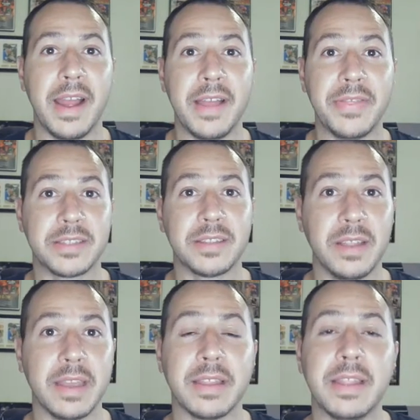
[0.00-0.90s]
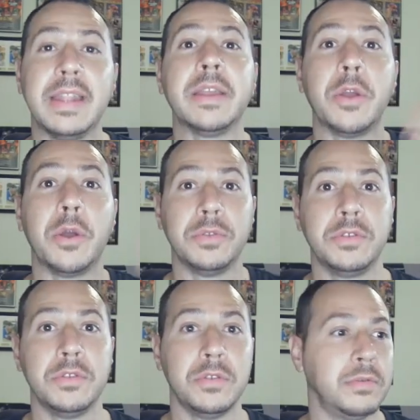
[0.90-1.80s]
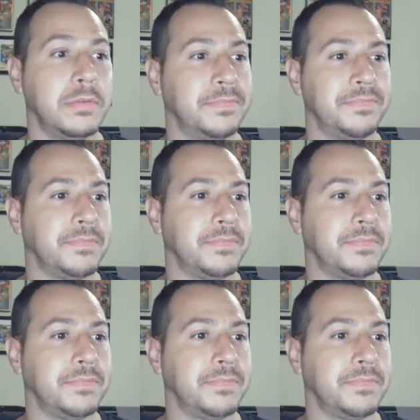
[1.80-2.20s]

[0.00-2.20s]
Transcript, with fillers: And that's the link. And then they go to